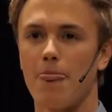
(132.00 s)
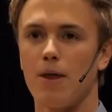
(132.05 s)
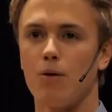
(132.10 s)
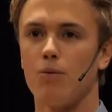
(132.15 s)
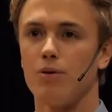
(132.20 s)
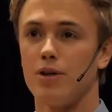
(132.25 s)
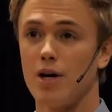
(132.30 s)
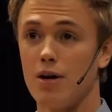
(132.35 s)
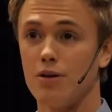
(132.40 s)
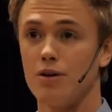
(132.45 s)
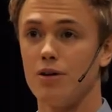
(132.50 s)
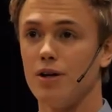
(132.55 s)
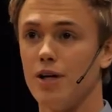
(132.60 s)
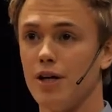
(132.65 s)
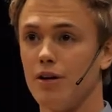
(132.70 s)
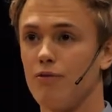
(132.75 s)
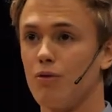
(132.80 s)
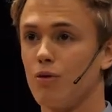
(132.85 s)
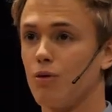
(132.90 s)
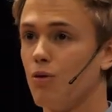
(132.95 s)
without the
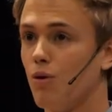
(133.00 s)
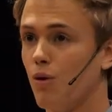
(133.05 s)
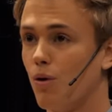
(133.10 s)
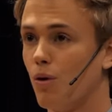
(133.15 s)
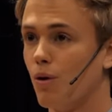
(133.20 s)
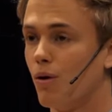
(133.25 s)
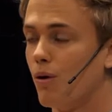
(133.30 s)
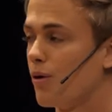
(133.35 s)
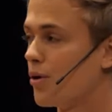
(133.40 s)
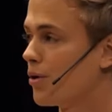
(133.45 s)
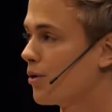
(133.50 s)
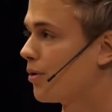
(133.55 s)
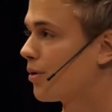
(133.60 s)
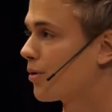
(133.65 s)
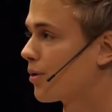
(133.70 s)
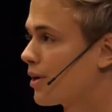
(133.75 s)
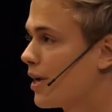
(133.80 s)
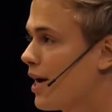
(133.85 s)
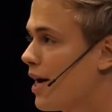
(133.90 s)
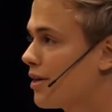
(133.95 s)
need for coal, oil,
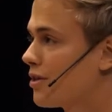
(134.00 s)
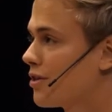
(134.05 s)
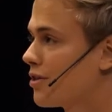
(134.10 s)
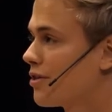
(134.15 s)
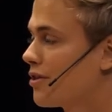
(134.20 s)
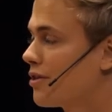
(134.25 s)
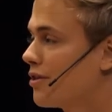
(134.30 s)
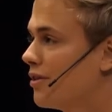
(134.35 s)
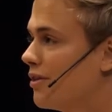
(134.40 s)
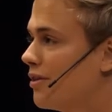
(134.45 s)
or gas.